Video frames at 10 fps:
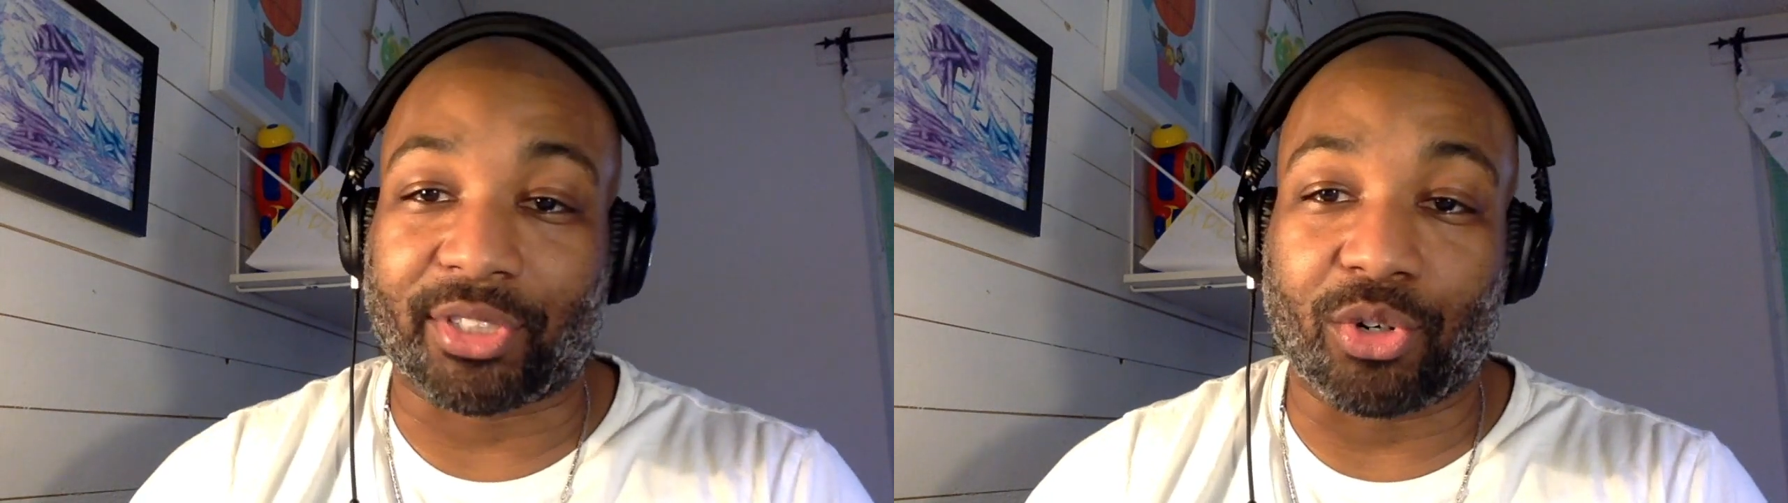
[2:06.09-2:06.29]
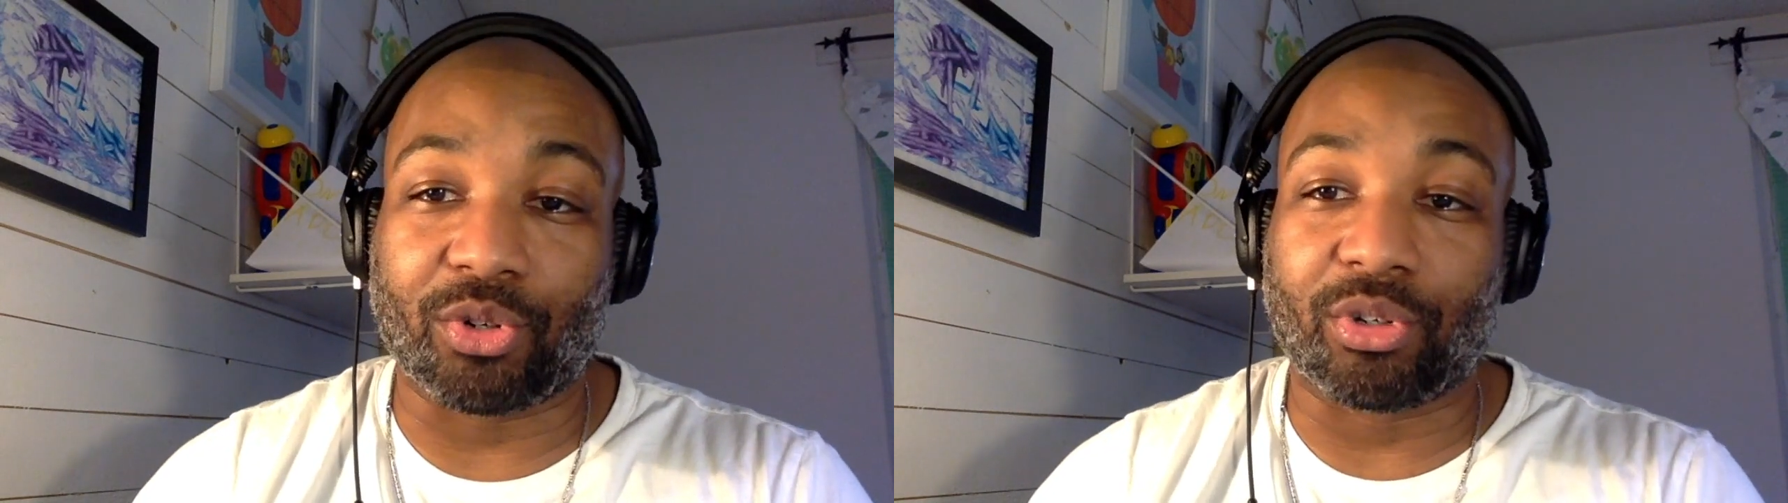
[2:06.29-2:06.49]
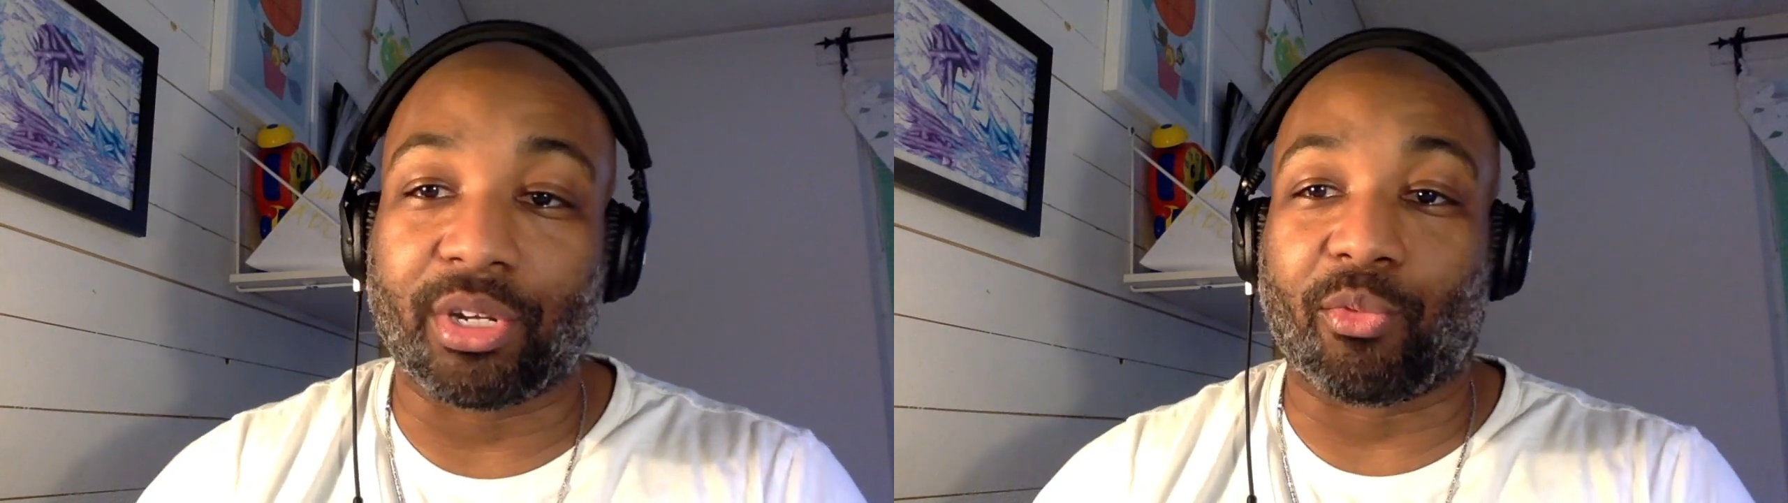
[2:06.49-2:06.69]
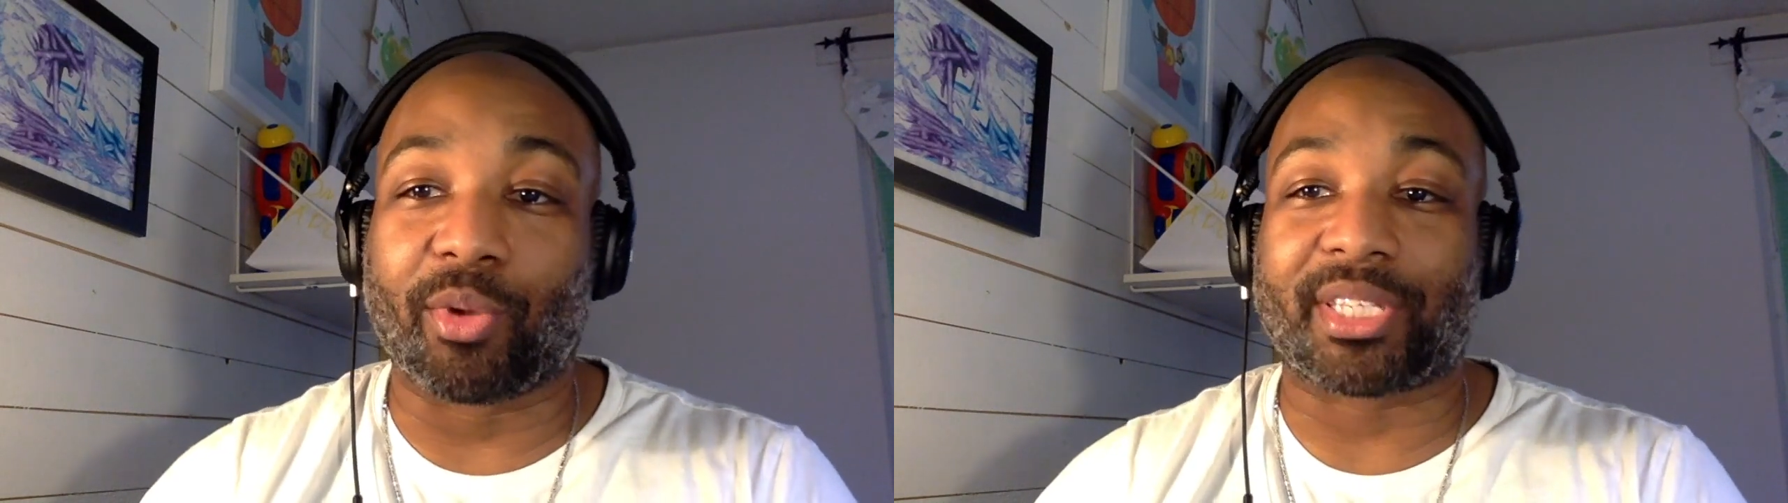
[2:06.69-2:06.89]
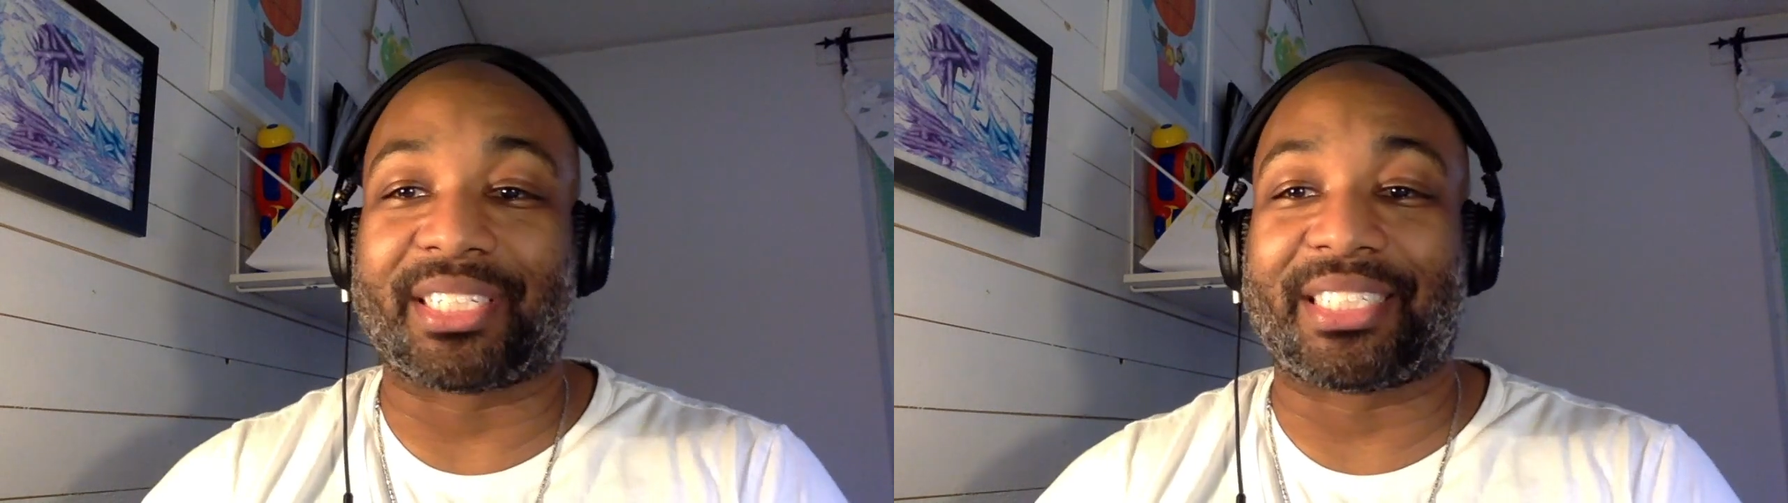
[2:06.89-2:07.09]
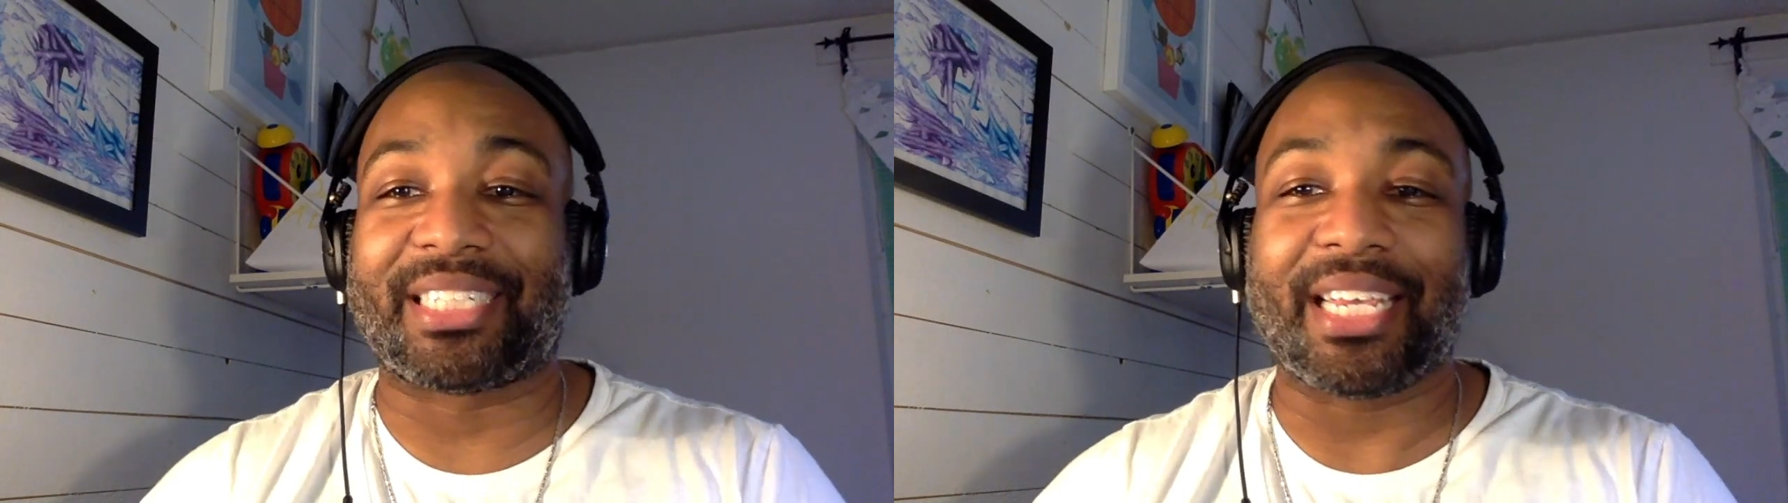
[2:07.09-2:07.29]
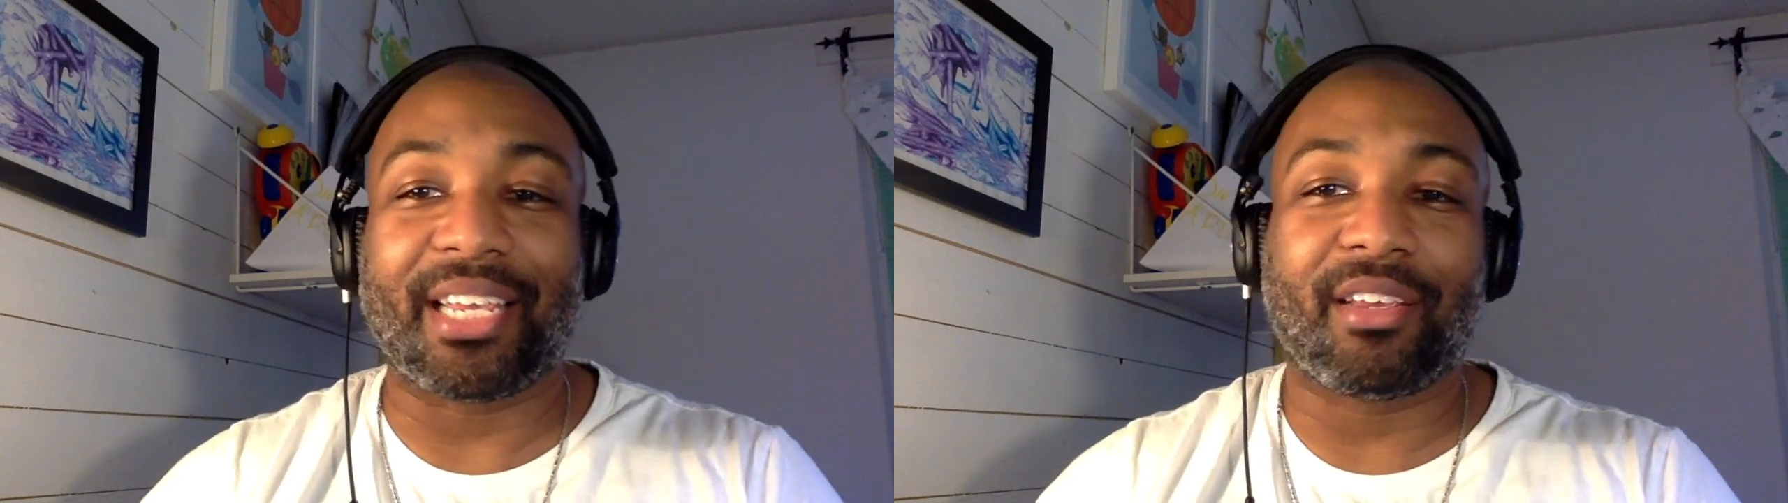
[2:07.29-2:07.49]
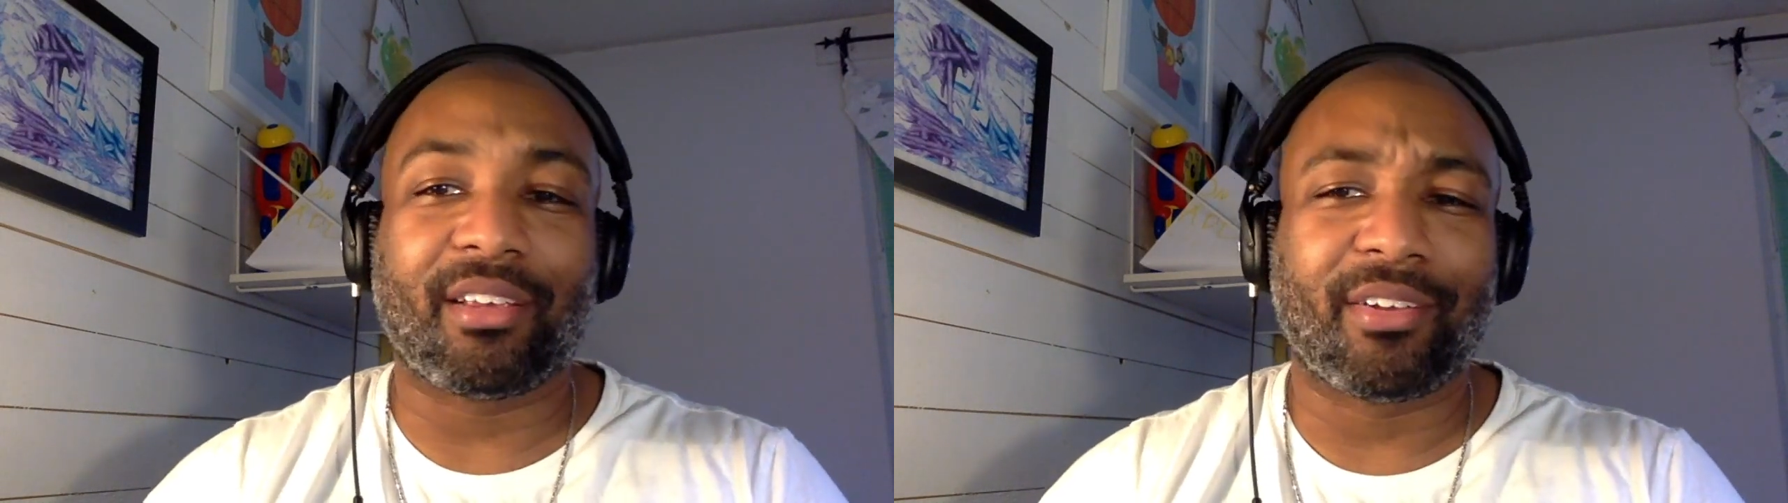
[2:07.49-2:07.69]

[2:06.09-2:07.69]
school and went to sea